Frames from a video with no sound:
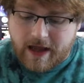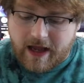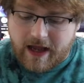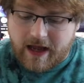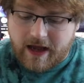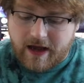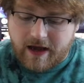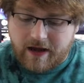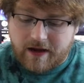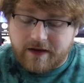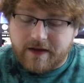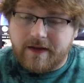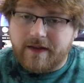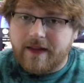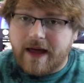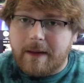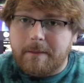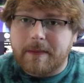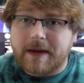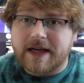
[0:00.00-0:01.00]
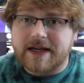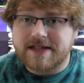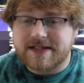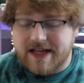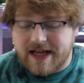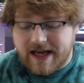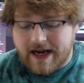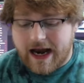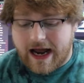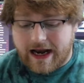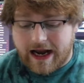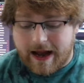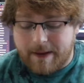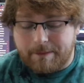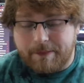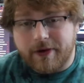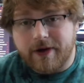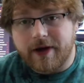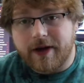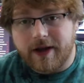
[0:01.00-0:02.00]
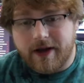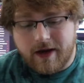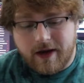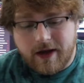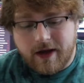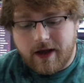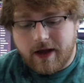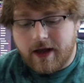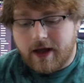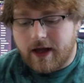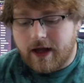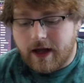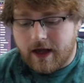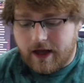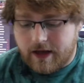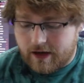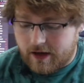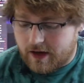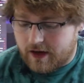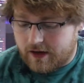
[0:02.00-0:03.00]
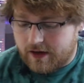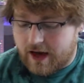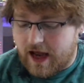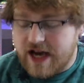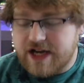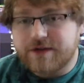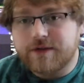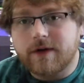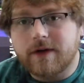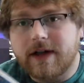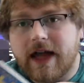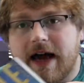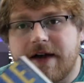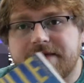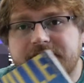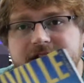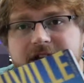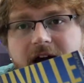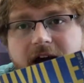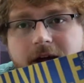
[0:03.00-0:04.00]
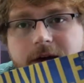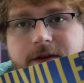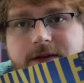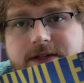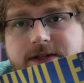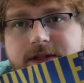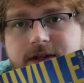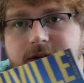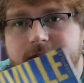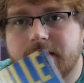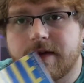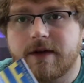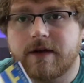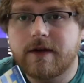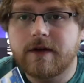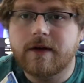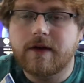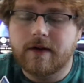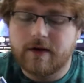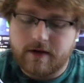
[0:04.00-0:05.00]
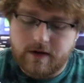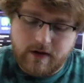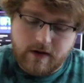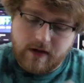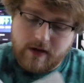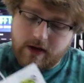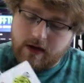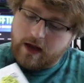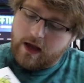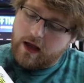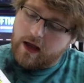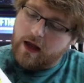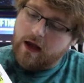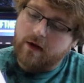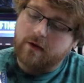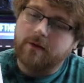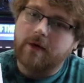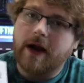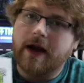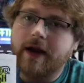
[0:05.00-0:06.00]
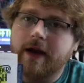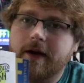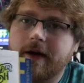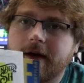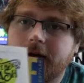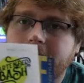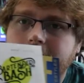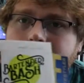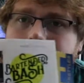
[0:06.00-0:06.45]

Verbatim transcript: And that being said, I got put in Nashville Lifestyles right here